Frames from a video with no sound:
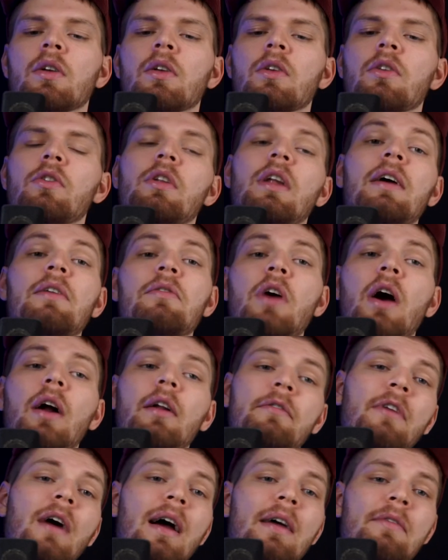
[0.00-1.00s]
So now you've got a
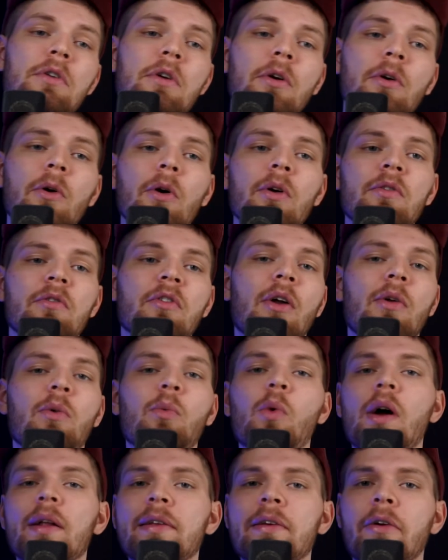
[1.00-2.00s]
5-year goal, you've got a
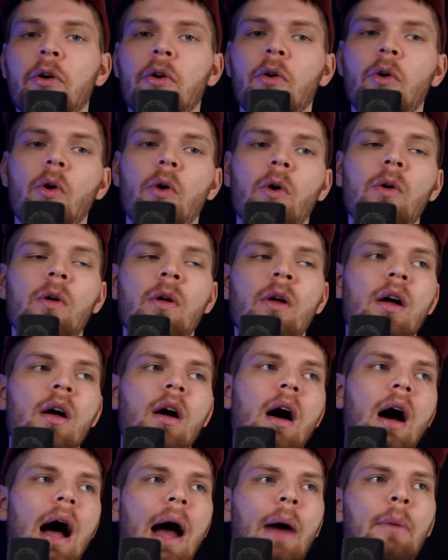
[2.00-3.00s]
1-year goal.
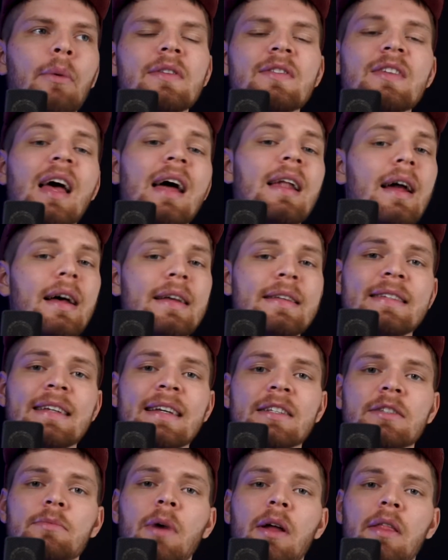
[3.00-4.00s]
I would set a
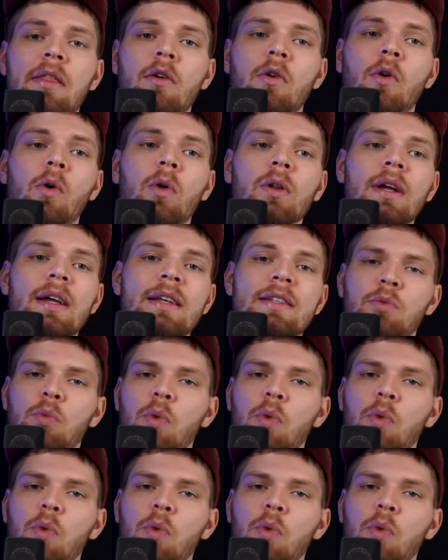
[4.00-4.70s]
6-month goal as